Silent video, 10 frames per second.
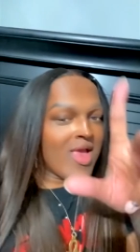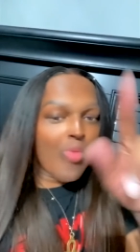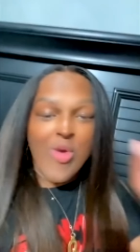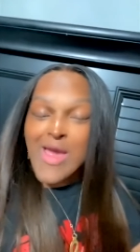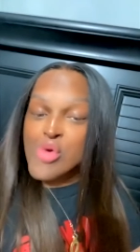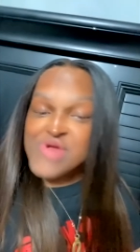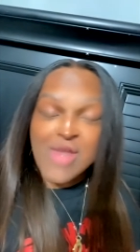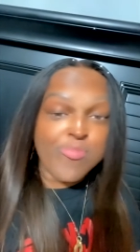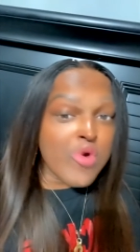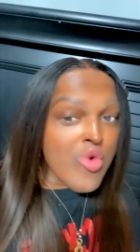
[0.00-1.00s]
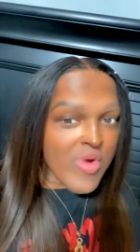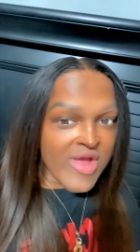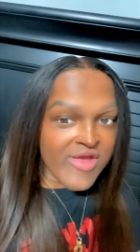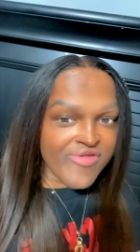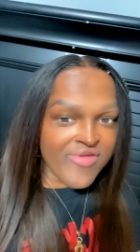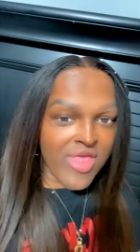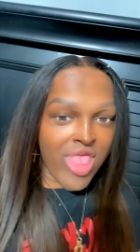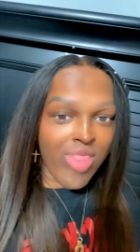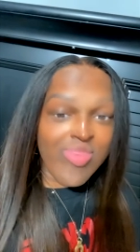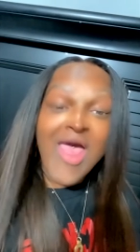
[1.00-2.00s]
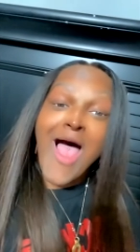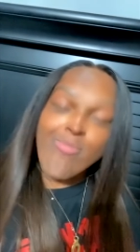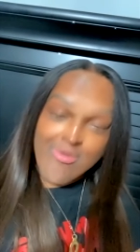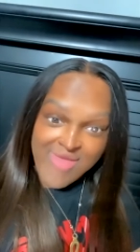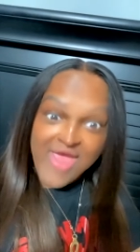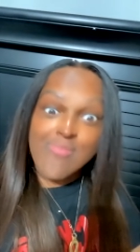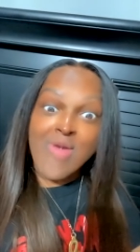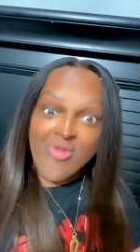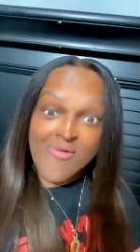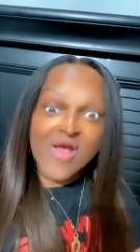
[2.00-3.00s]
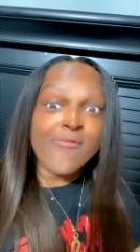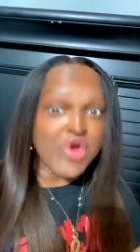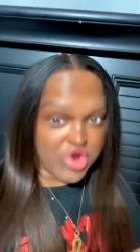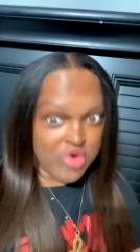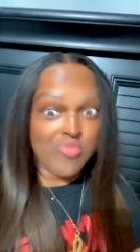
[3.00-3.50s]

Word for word: What I was trying to prove was that I'm the main motherfucker for you,